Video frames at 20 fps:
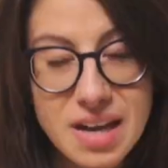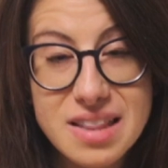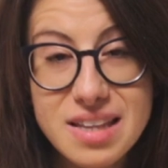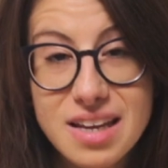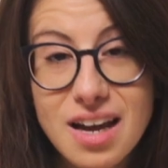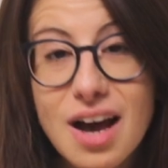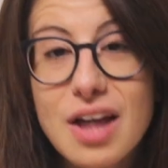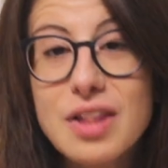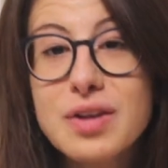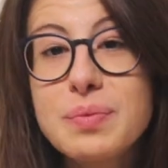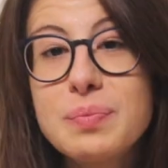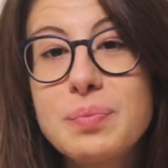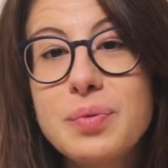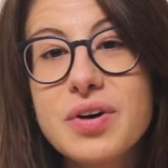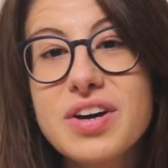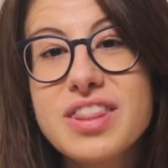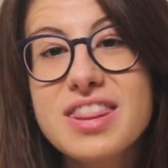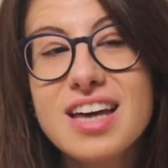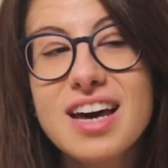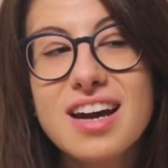And the other
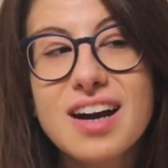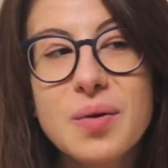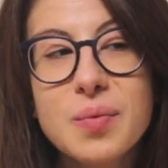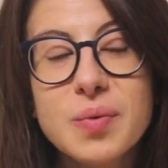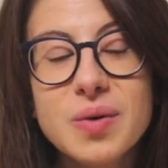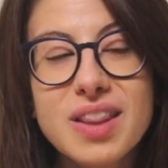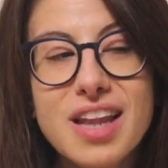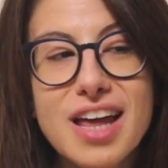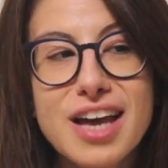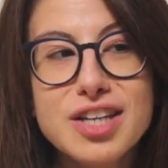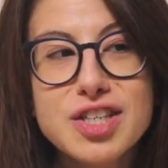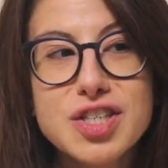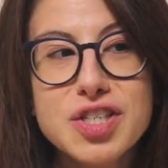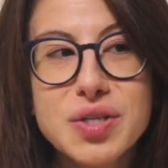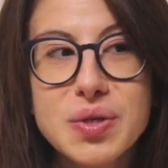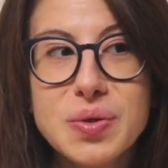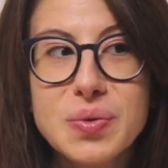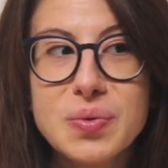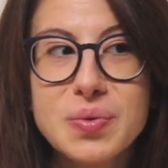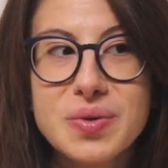book that I would like
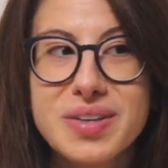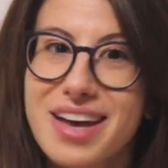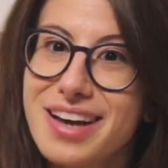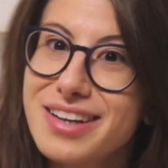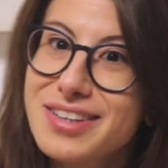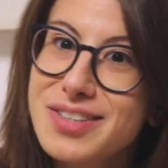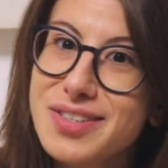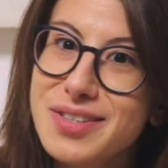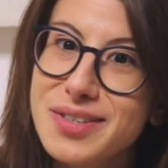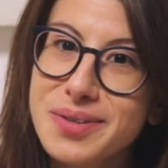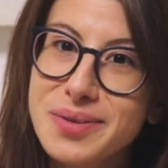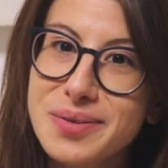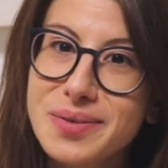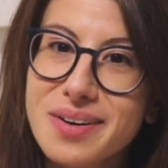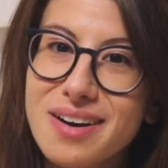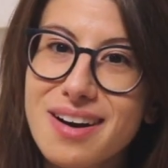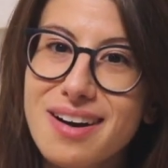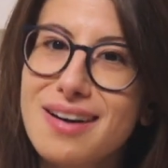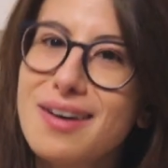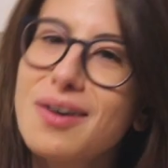to get to,
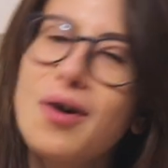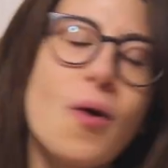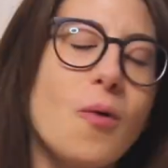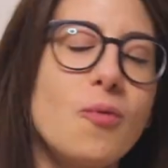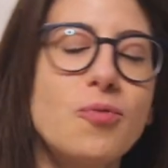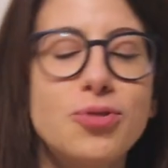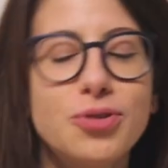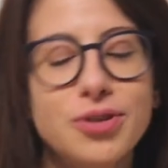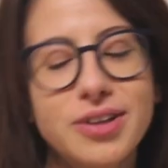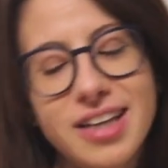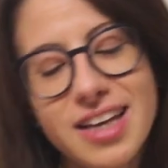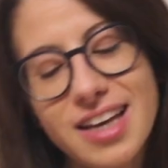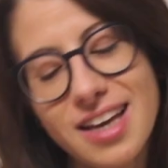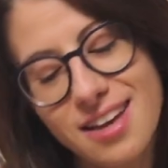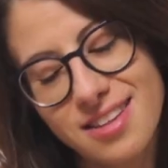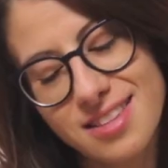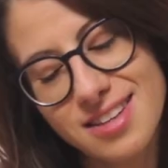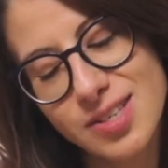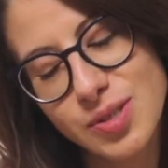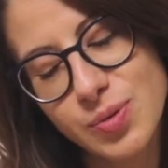hopefully
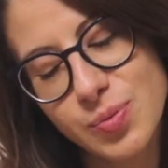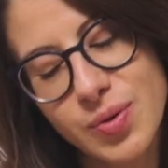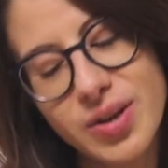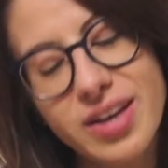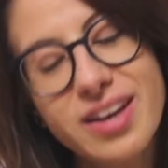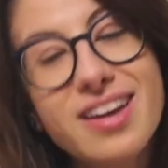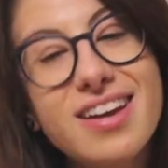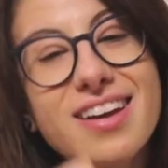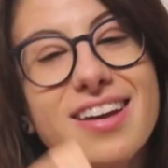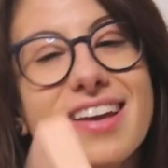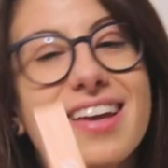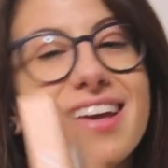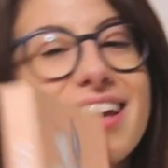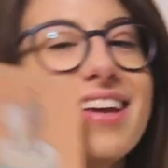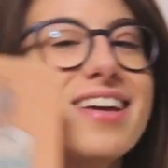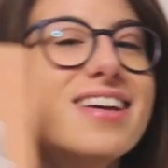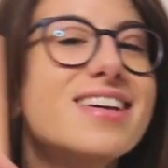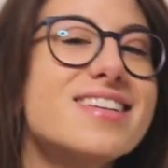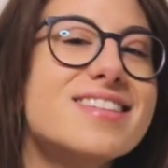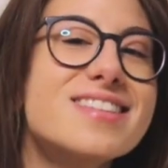in this week,
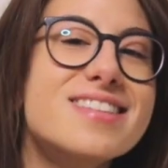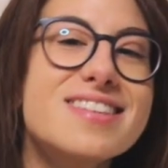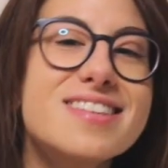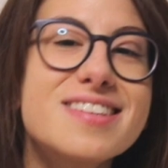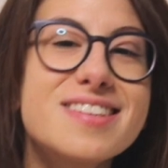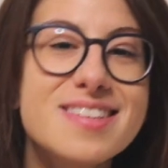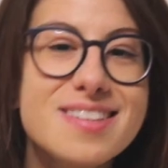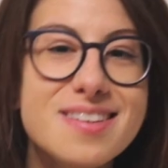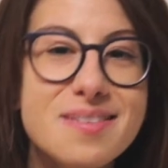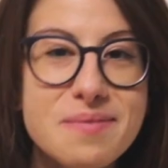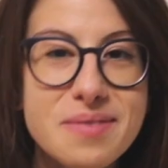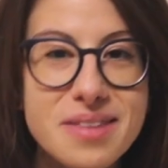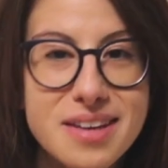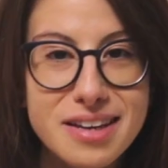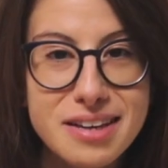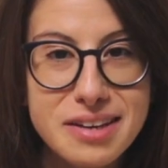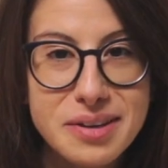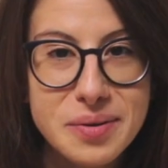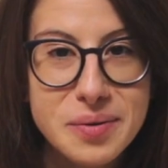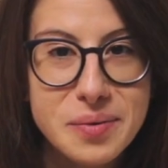is
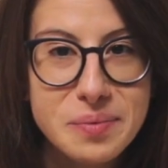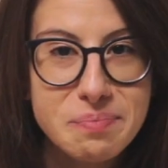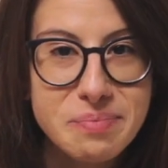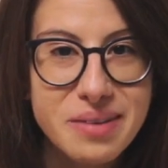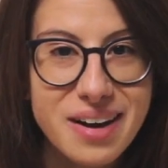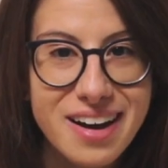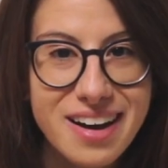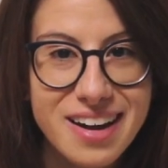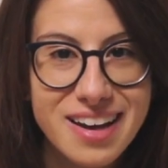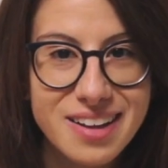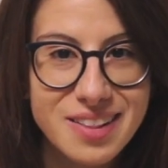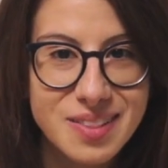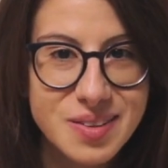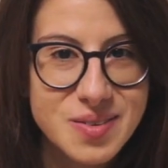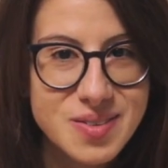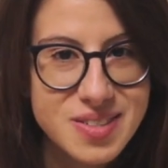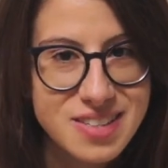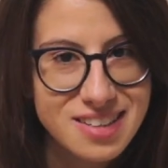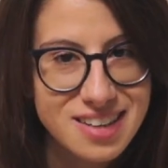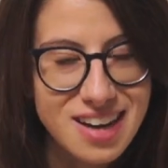Something New by
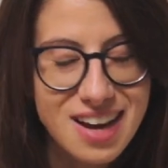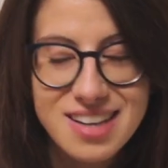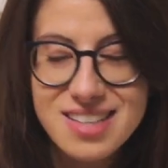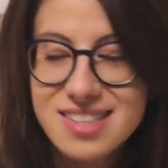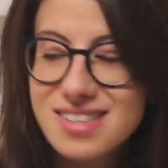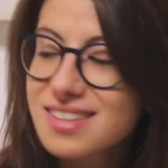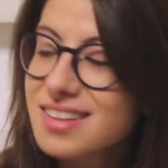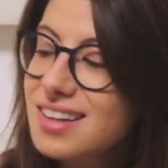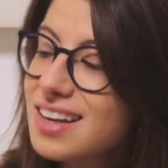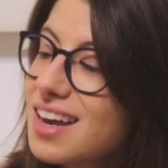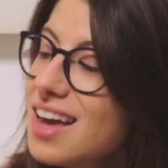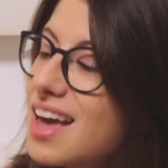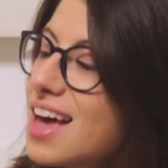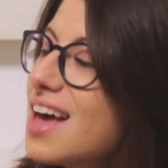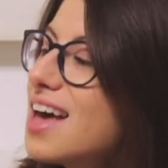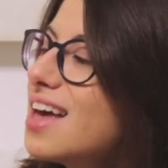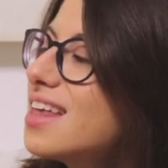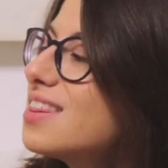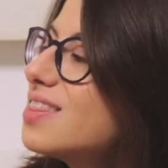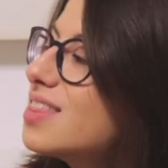Lucy Nicely.
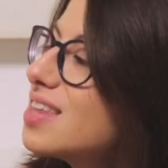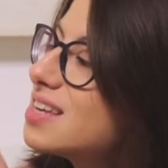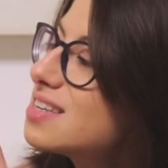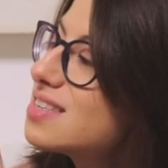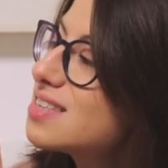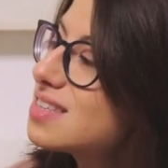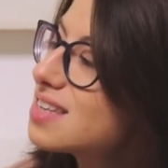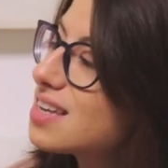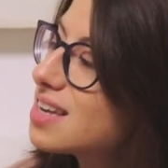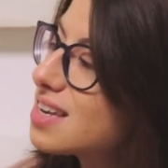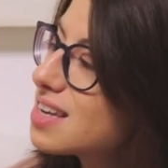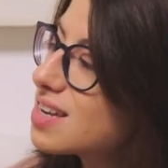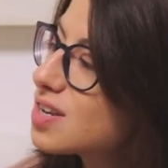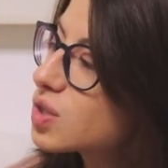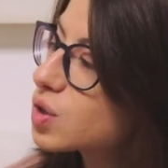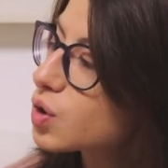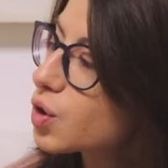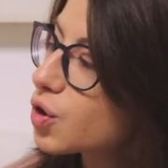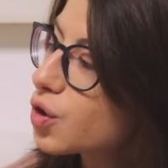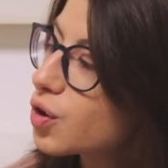This
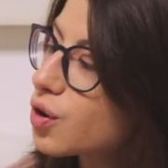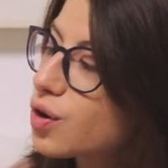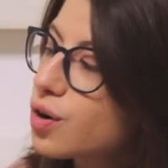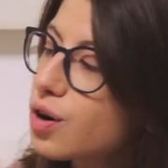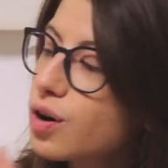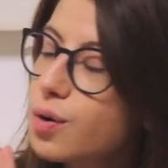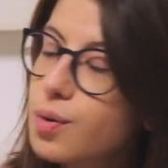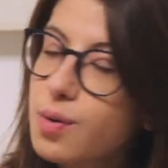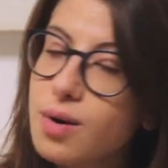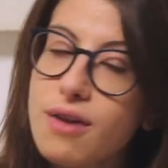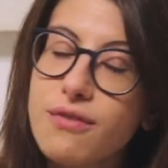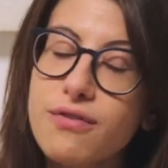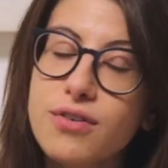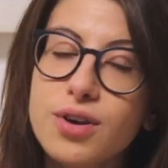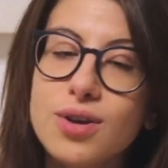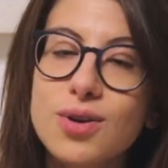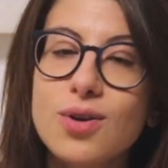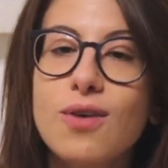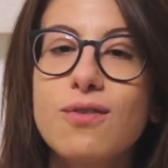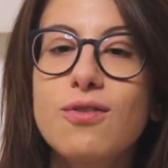is her
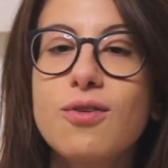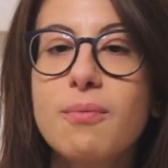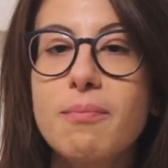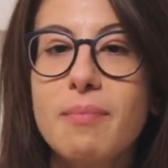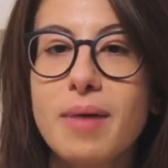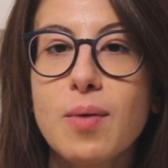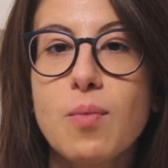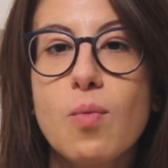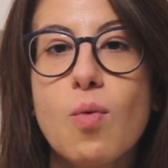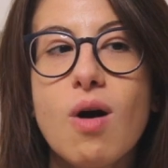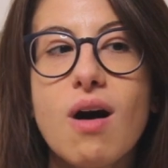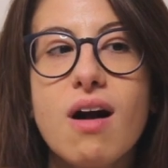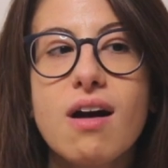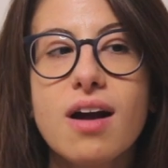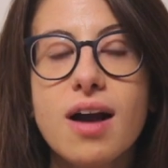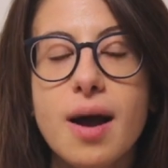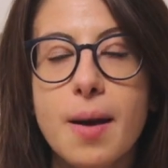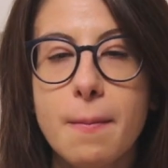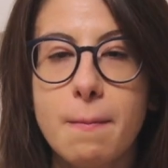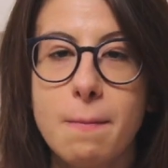graphic novel
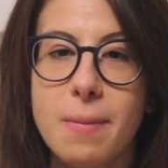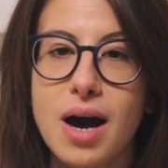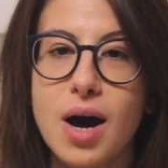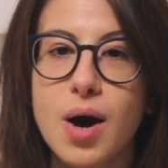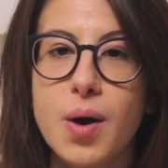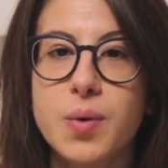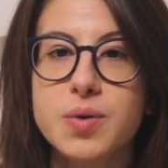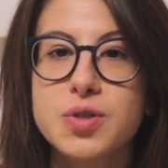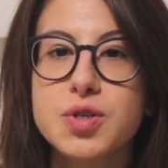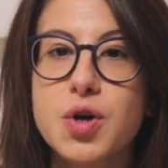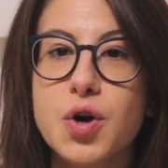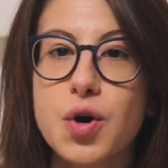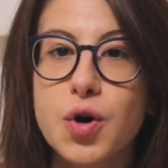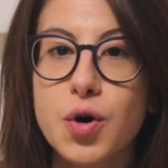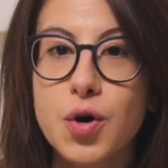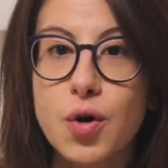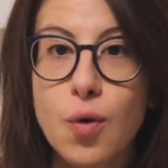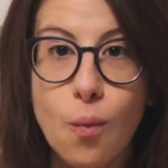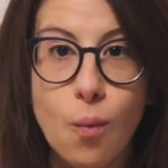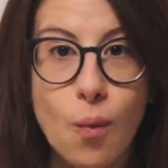memoir about
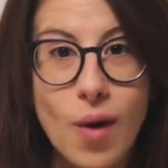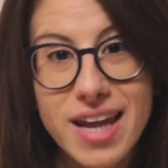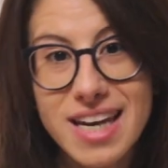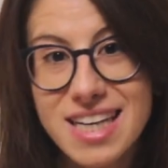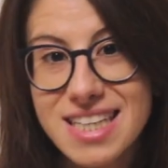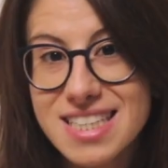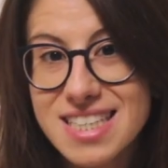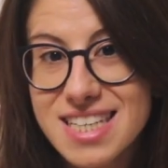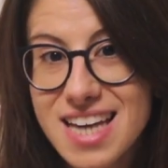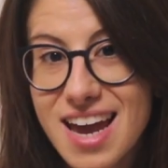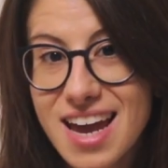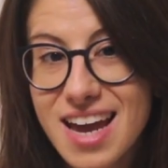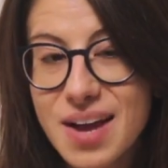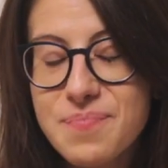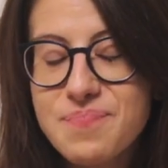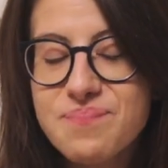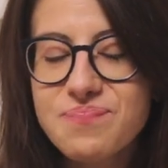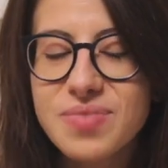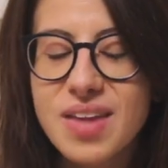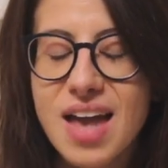her wedding
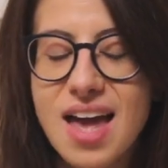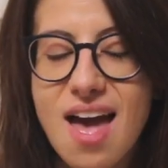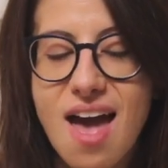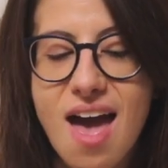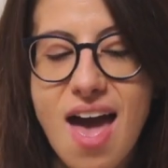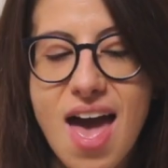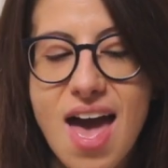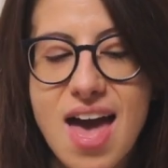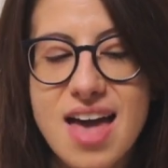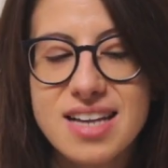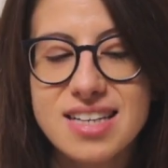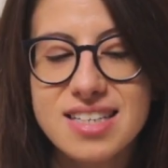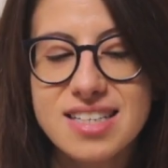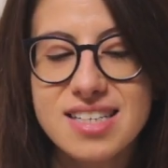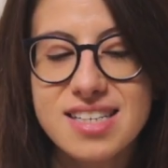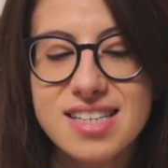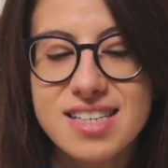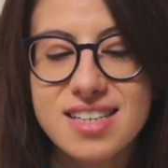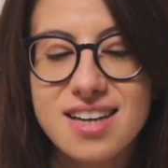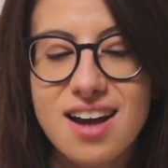day,
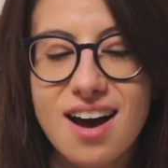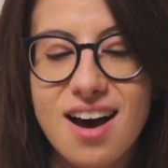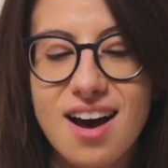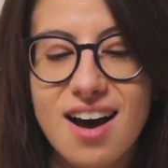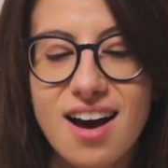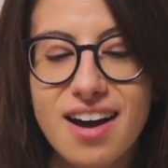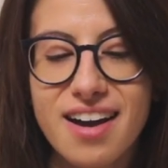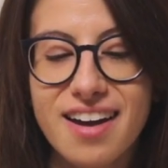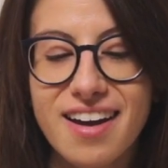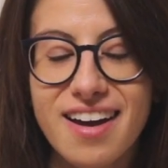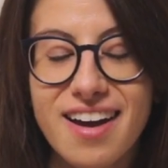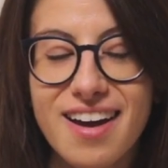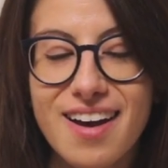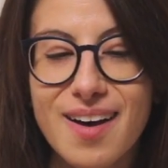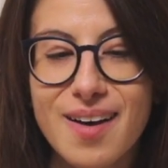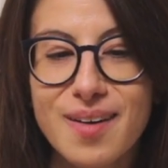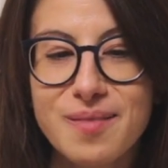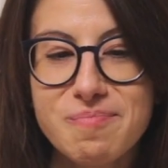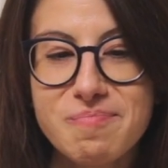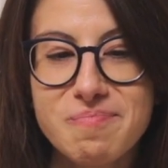and I
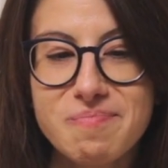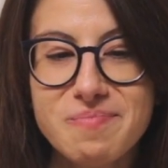am